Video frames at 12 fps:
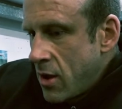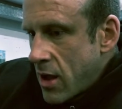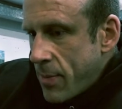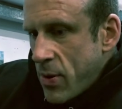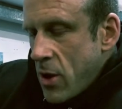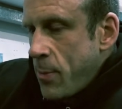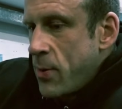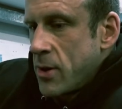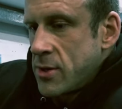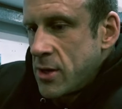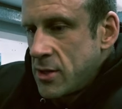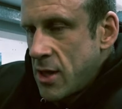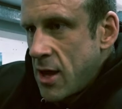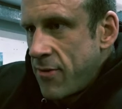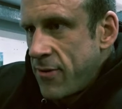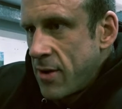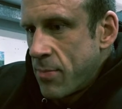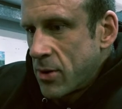a purpose. It's there
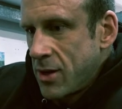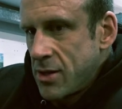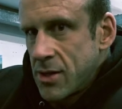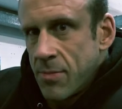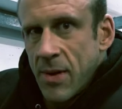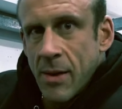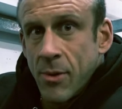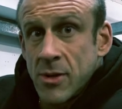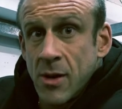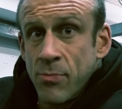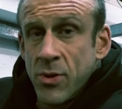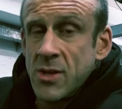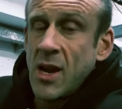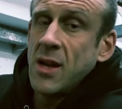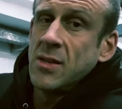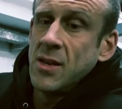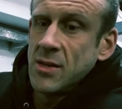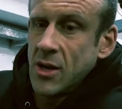for your body to be able to
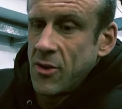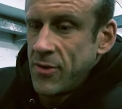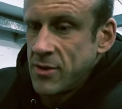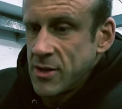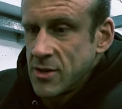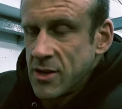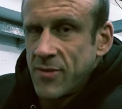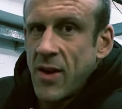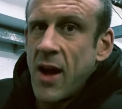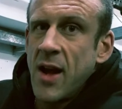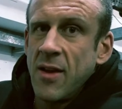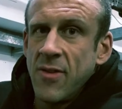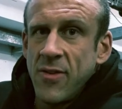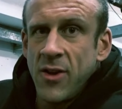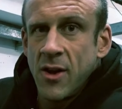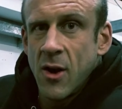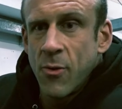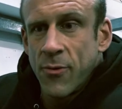protect itself and to survive if
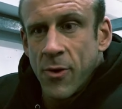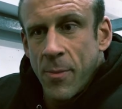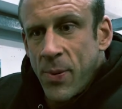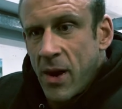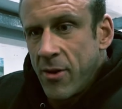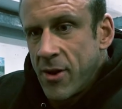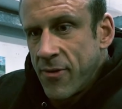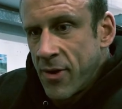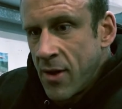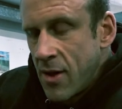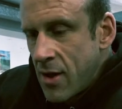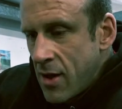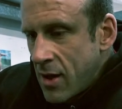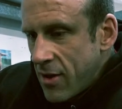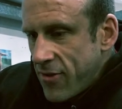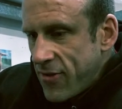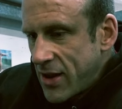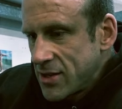you go through a period of
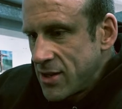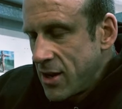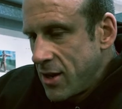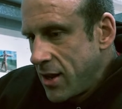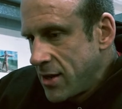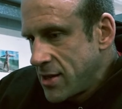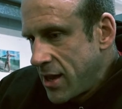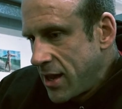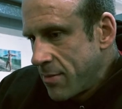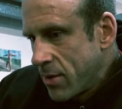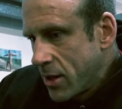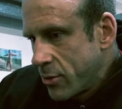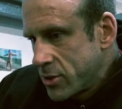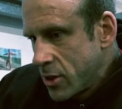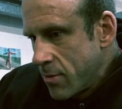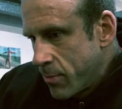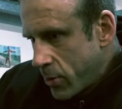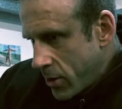fasting and you take it below a
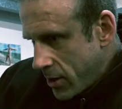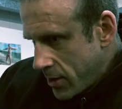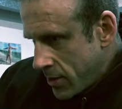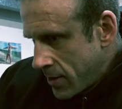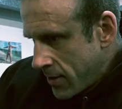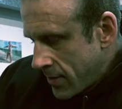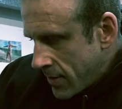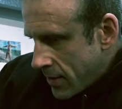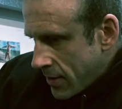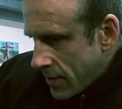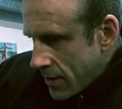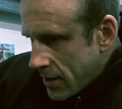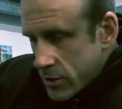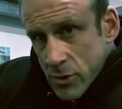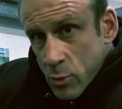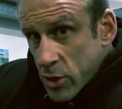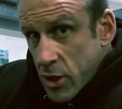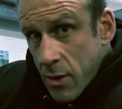certain point. It
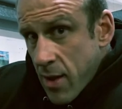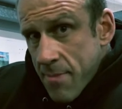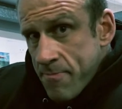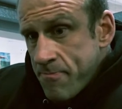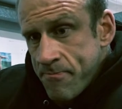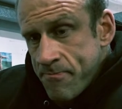doesn't want to do it